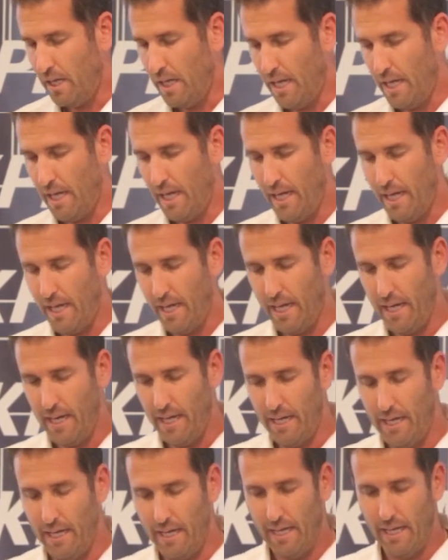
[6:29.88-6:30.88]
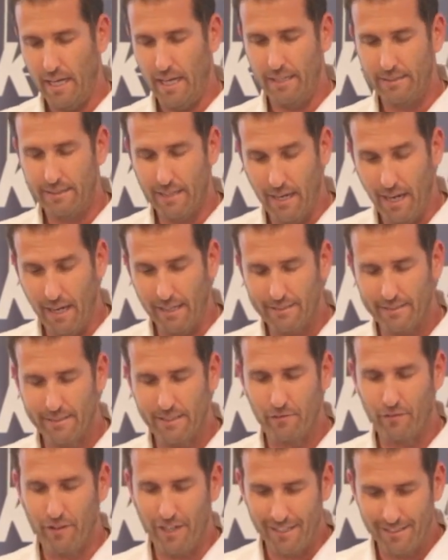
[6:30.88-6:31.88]
And the
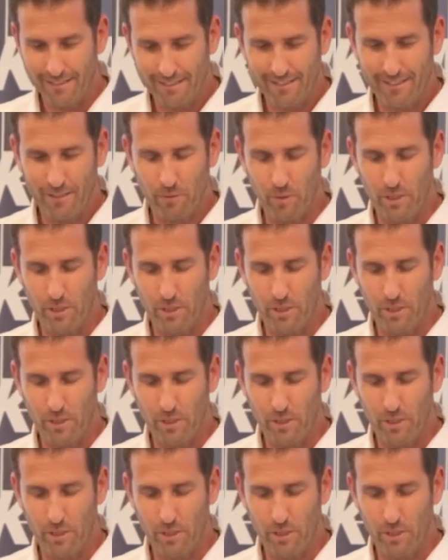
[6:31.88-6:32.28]
last event,